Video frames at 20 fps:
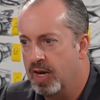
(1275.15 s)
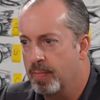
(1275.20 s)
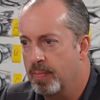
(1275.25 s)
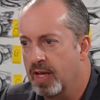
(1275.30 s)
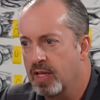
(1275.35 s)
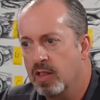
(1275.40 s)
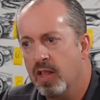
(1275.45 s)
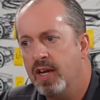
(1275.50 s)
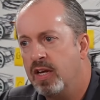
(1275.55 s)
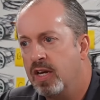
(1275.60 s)
I'm
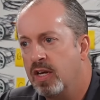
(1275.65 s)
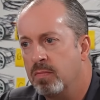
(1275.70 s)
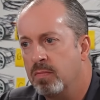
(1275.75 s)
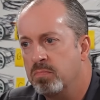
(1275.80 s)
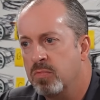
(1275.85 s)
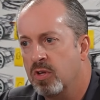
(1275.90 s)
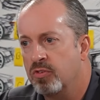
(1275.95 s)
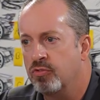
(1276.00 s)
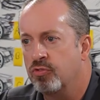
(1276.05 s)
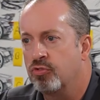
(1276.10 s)
like, lightning
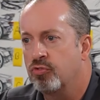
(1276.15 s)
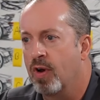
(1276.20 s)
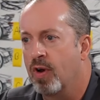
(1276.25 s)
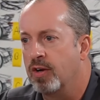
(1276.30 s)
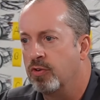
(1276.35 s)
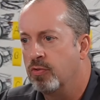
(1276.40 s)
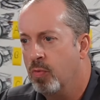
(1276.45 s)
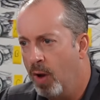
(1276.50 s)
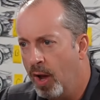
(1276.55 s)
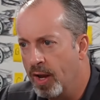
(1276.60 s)
doesn't
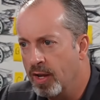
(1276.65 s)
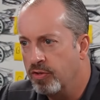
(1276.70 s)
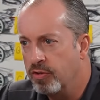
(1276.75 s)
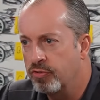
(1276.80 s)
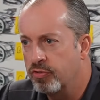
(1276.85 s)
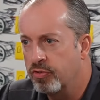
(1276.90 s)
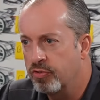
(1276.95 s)
strike twice.